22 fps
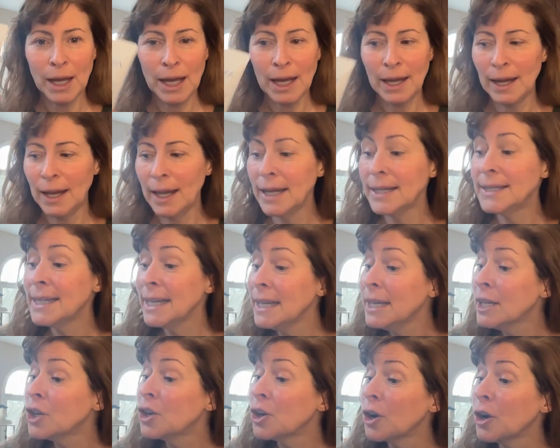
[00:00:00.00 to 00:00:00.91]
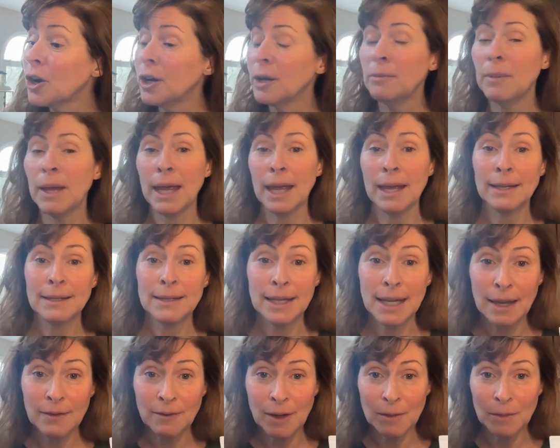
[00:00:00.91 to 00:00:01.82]
And it didn't occur to me to
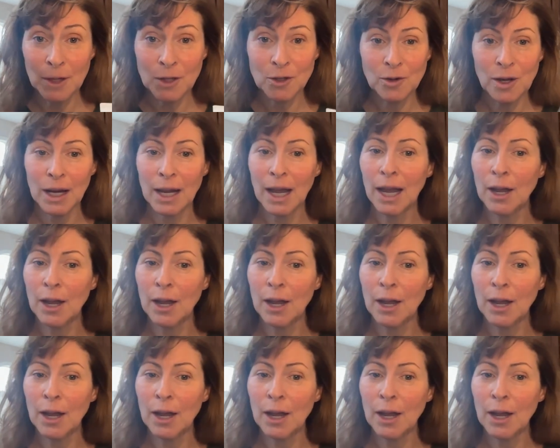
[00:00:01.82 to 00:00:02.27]
give him the drink.